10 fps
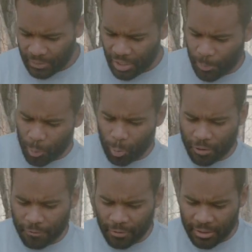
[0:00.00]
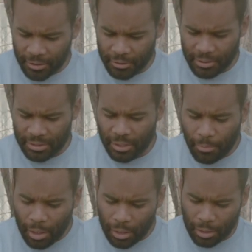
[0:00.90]
The Hebrew word for yield is
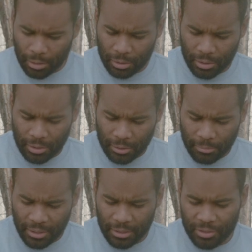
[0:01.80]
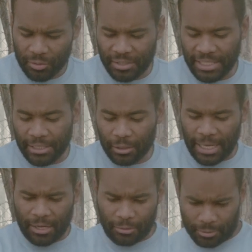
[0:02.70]
gamal, meaning to deal
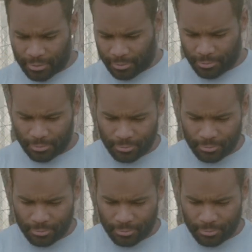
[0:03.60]
out